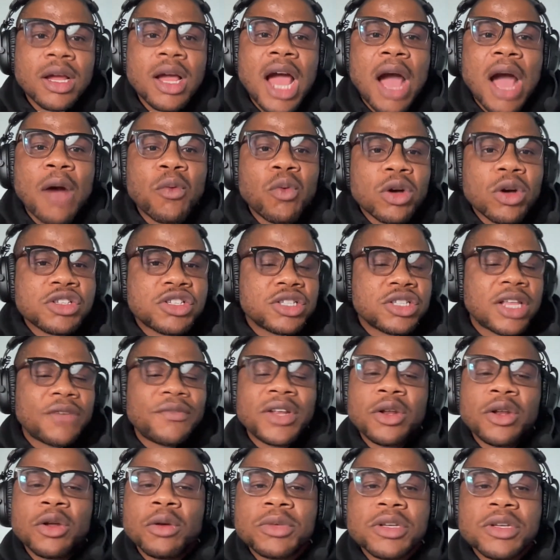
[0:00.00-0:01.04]
And once you
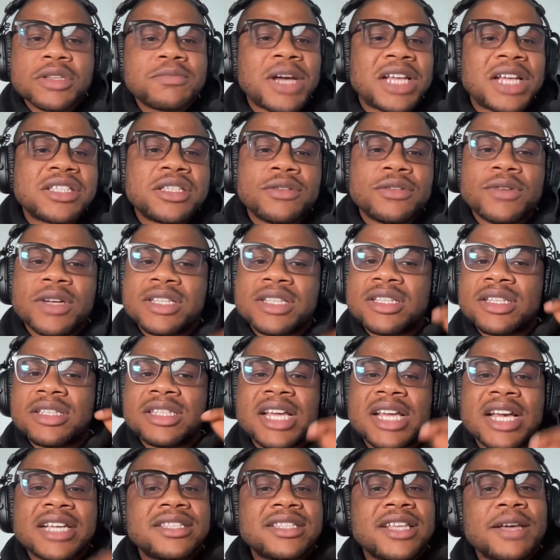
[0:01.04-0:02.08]
develop those materials, the
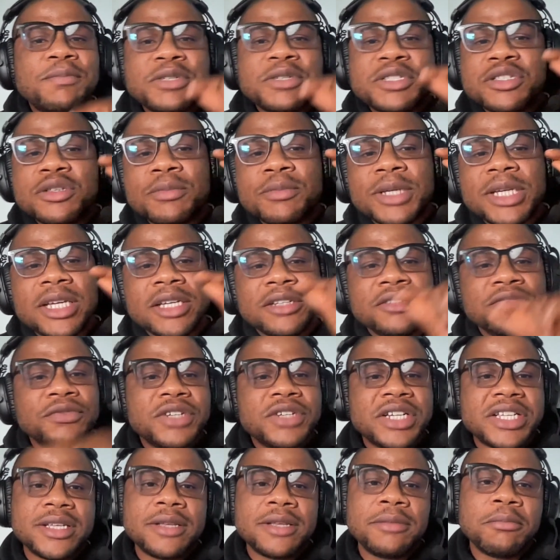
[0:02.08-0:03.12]
next step is to begin
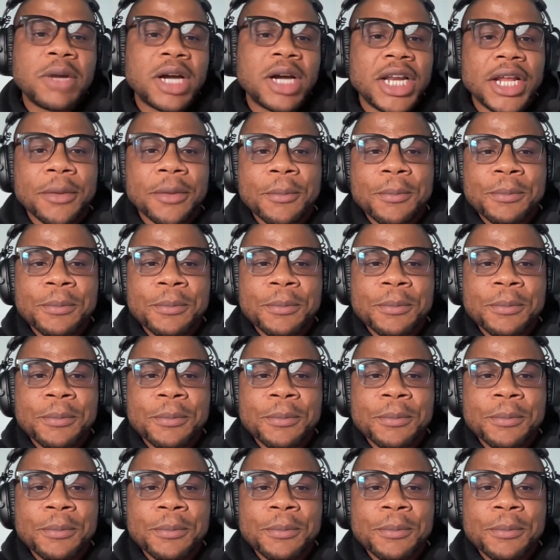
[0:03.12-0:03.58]
raising money.